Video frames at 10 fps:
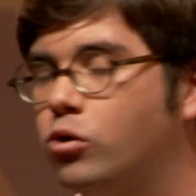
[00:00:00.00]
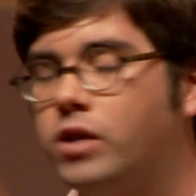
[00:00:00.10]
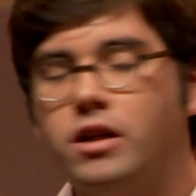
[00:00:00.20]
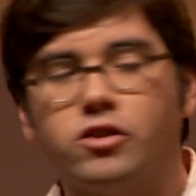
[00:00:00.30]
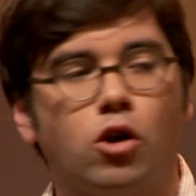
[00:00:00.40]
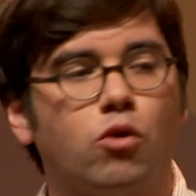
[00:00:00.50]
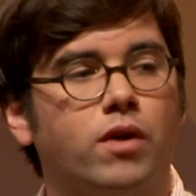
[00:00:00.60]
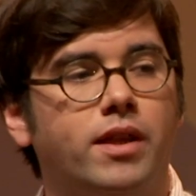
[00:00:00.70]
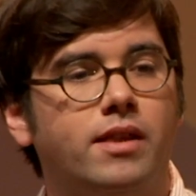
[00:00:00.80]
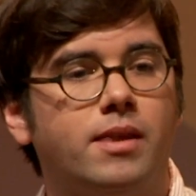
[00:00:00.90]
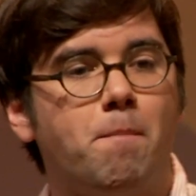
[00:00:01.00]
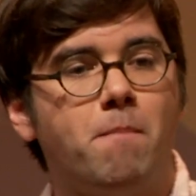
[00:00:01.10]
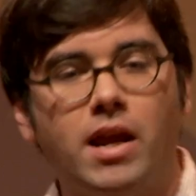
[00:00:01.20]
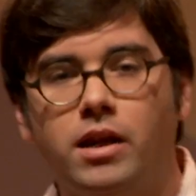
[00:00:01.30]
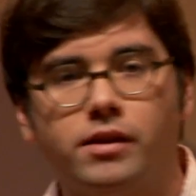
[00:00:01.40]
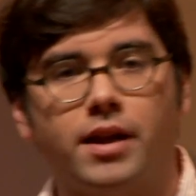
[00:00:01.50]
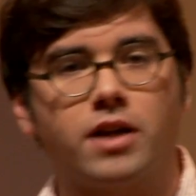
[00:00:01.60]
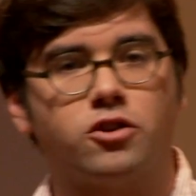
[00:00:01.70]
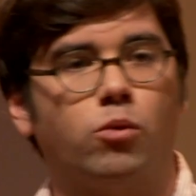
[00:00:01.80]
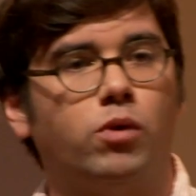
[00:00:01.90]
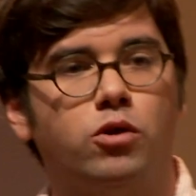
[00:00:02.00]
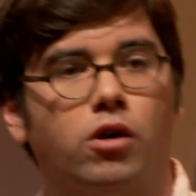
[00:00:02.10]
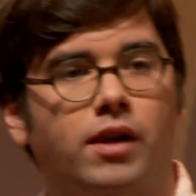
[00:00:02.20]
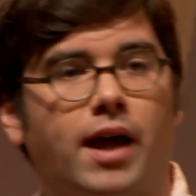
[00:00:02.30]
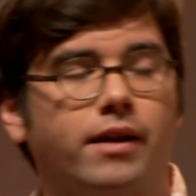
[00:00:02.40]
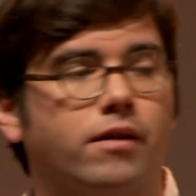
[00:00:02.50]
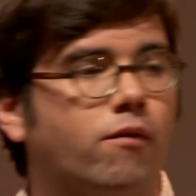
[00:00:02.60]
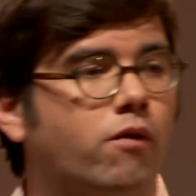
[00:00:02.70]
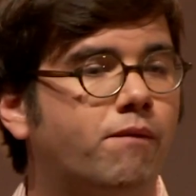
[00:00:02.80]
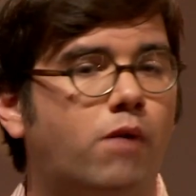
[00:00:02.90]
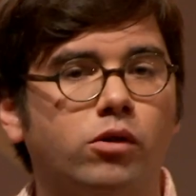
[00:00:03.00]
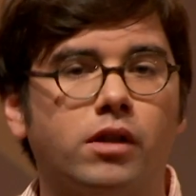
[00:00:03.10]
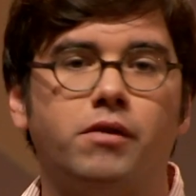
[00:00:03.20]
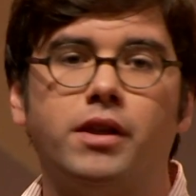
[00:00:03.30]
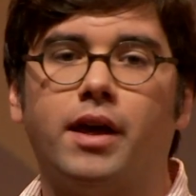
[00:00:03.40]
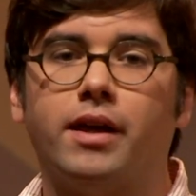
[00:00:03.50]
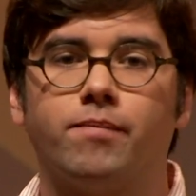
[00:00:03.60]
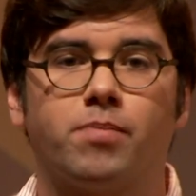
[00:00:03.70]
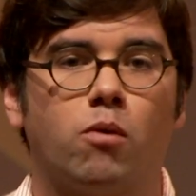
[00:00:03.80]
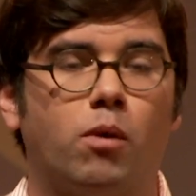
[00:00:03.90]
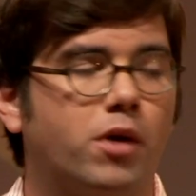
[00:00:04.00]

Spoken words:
Voting is already the main interaction we do online. We vote every day.